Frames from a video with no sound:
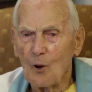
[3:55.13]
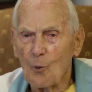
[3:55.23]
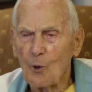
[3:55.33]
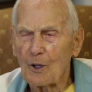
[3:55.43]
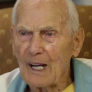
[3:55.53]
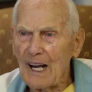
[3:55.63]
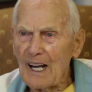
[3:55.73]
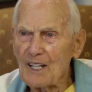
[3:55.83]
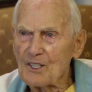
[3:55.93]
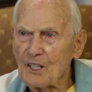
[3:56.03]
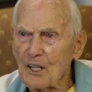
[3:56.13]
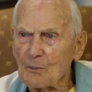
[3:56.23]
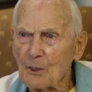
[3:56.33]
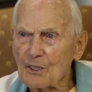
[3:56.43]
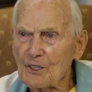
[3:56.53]
what age I
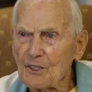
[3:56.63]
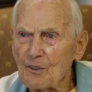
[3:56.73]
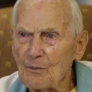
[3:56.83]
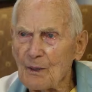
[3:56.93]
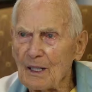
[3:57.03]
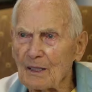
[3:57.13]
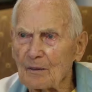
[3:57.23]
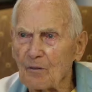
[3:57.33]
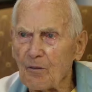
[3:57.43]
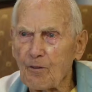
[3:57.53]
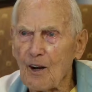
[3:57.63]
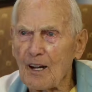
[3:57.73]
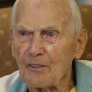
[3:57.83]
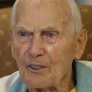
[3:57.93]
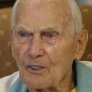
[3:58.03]
must have been,
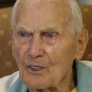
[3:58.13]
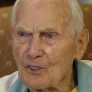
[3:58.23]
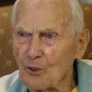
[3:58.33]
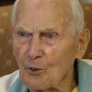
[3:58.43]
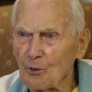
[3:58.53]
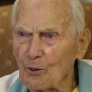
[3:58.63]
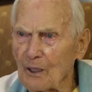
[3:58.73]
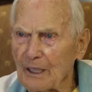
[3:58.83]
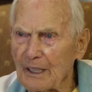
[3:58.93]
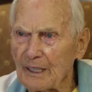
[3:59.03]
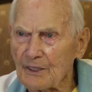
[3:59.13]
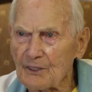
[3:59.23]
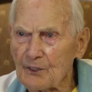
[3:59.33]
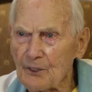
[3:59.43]
5 years old, I guess.